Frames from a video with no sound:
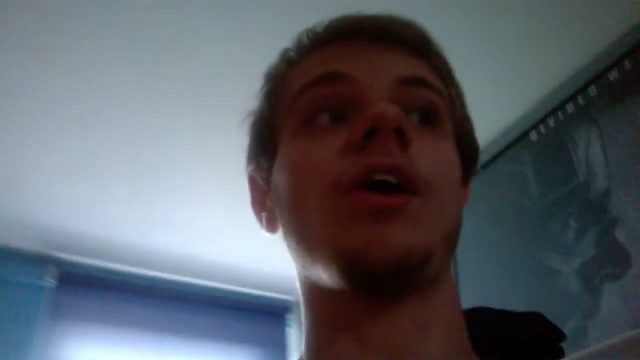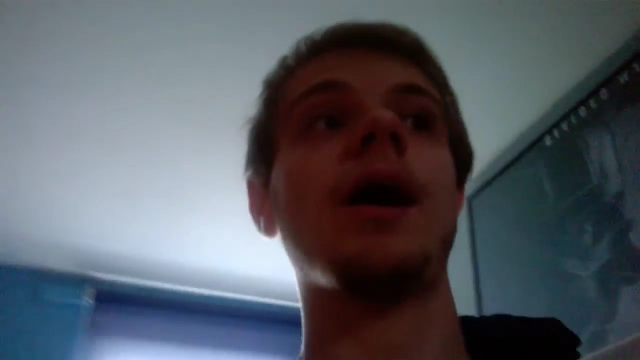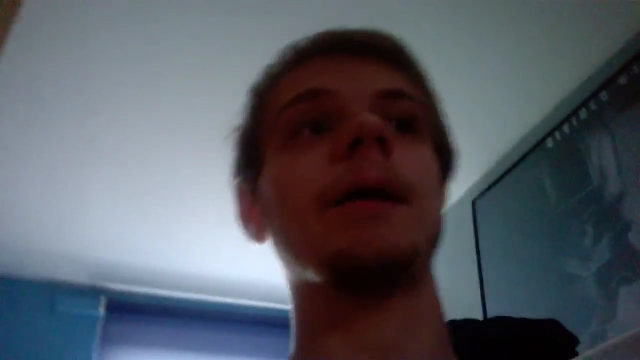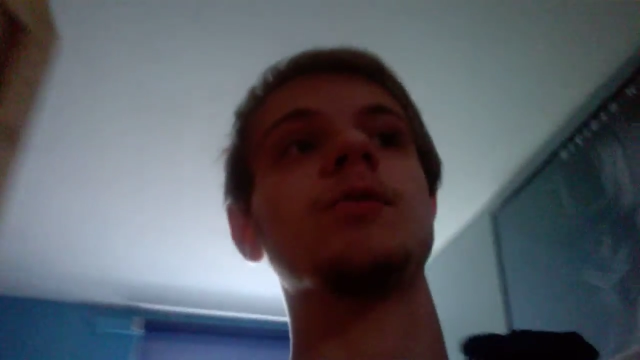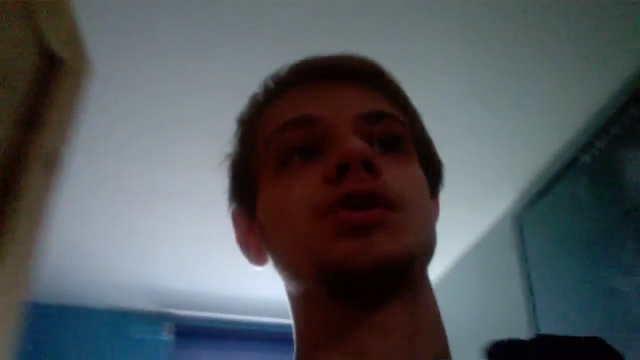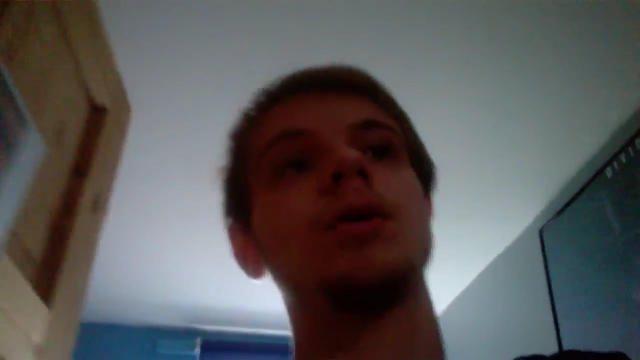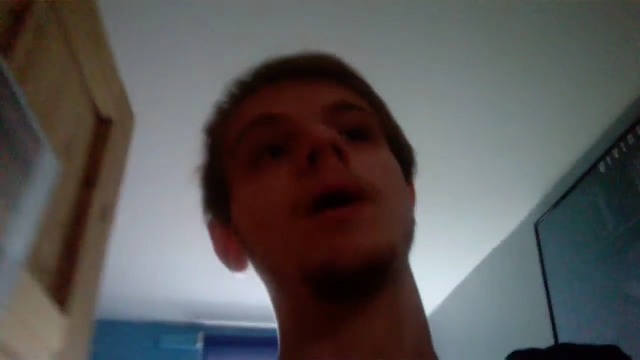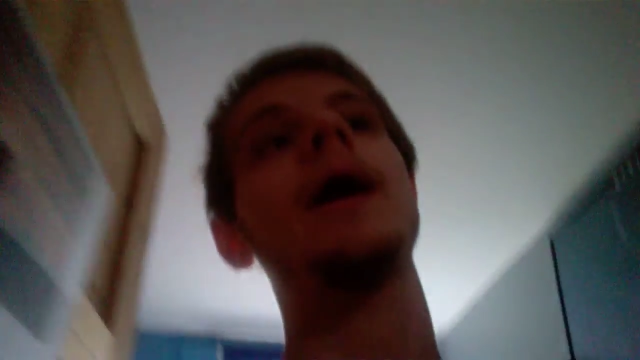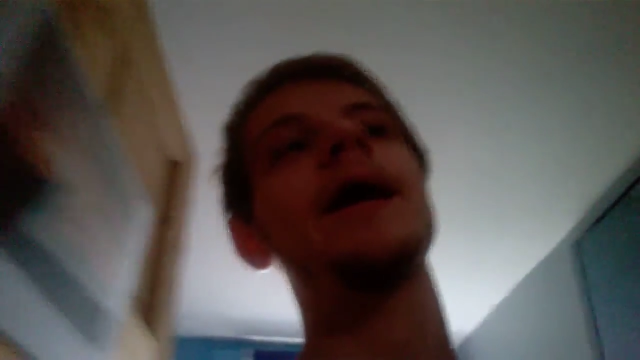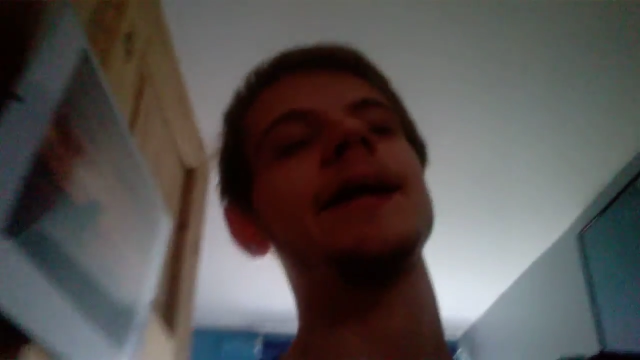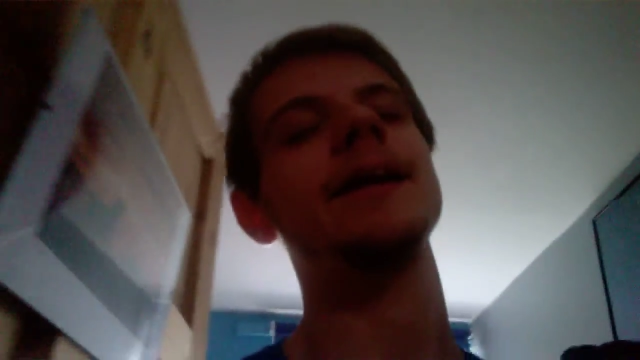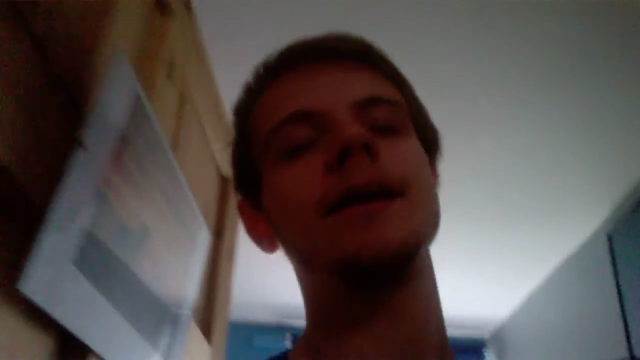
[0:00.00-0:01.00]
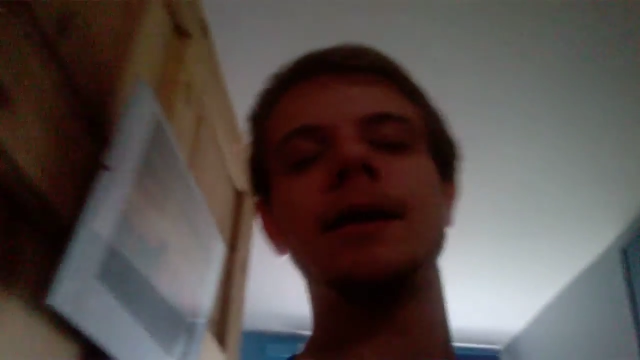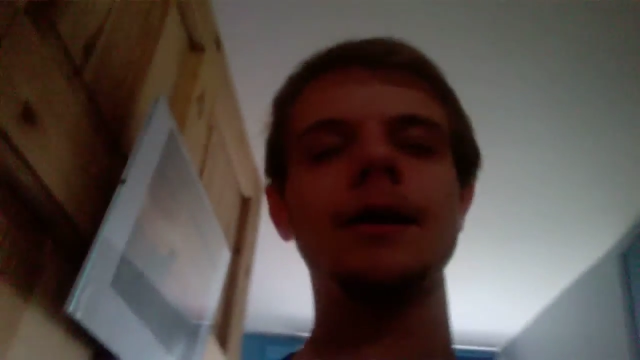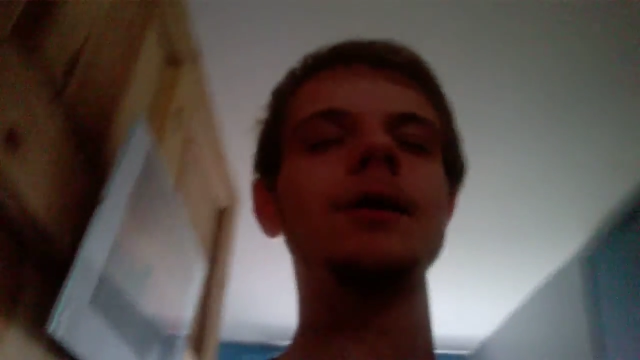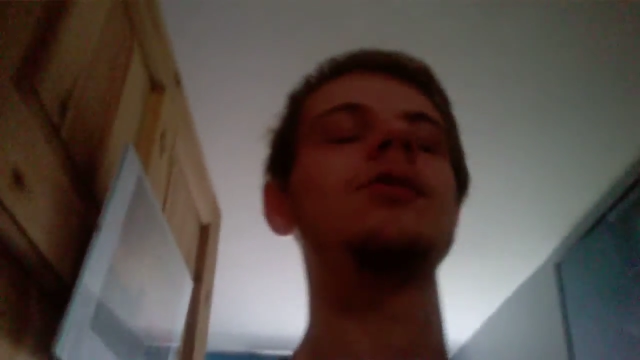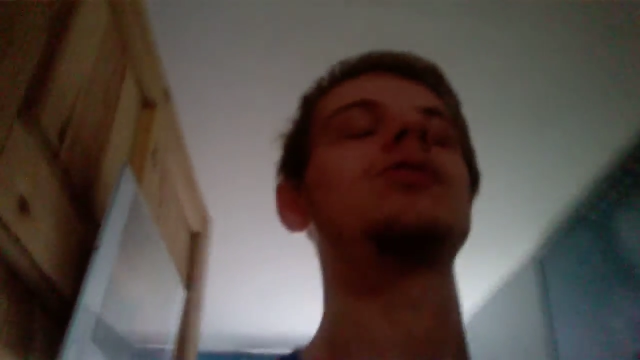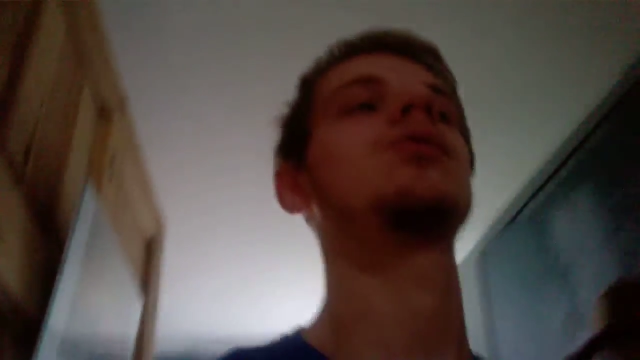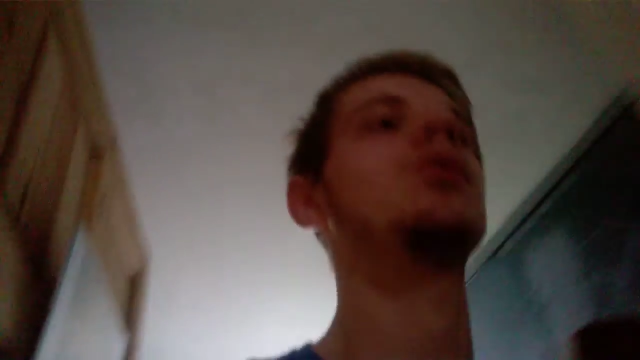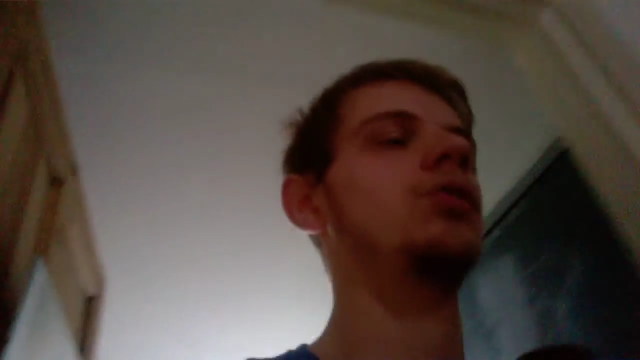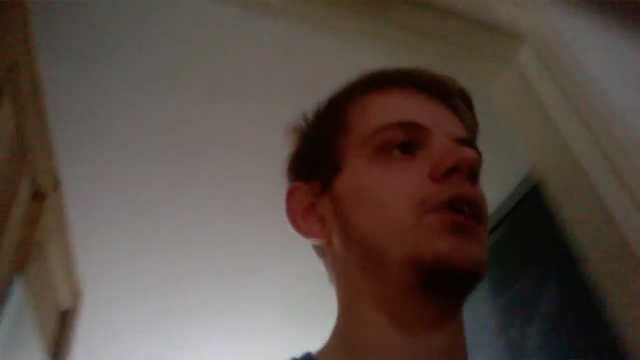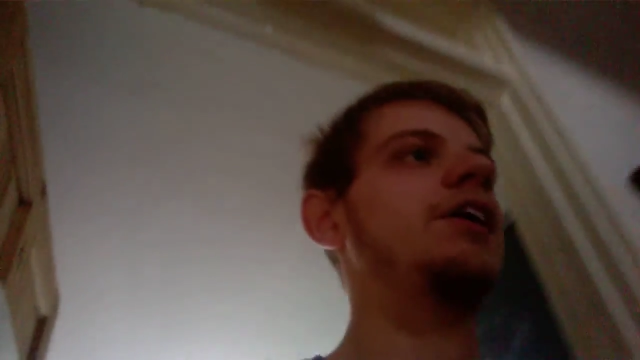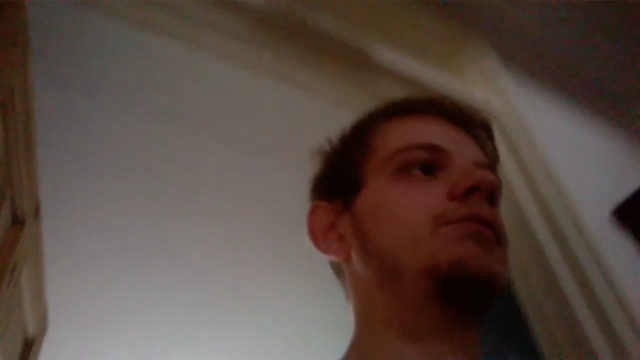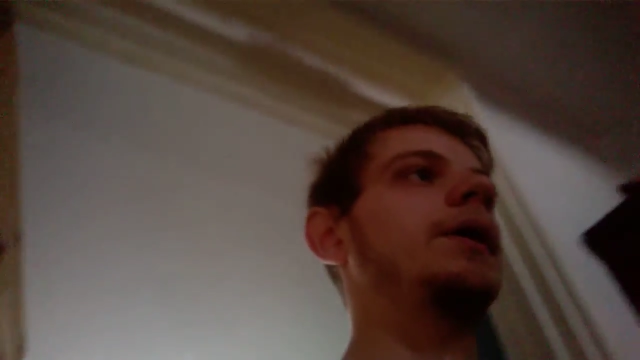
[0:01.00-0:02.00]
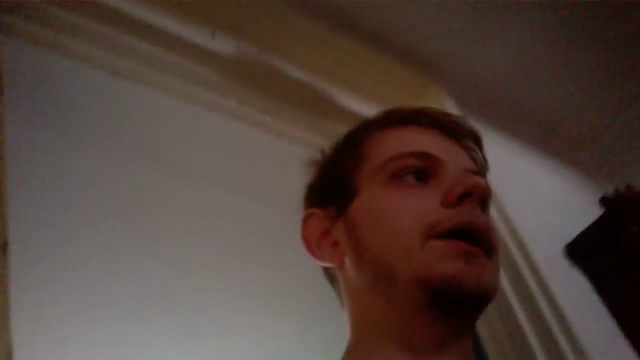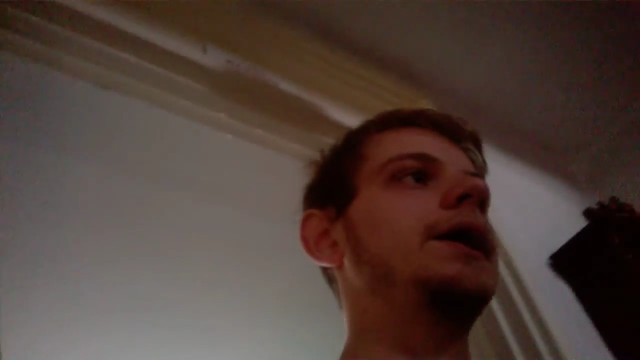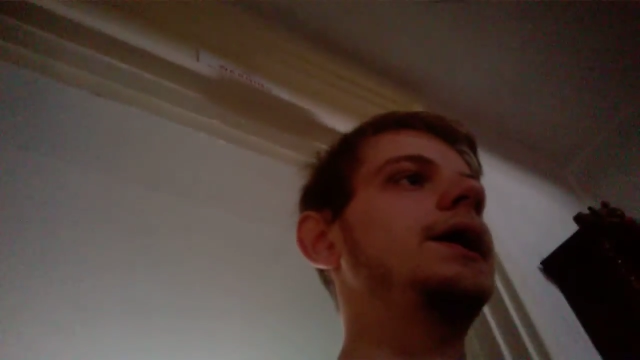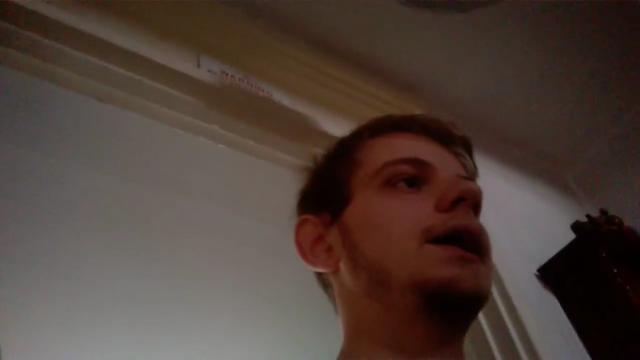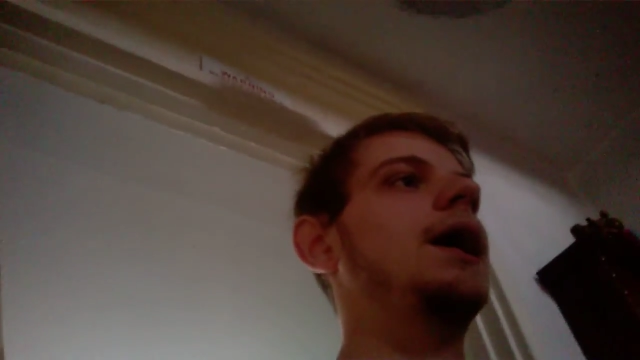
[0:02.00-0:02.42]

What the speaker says: I'm trying to save money.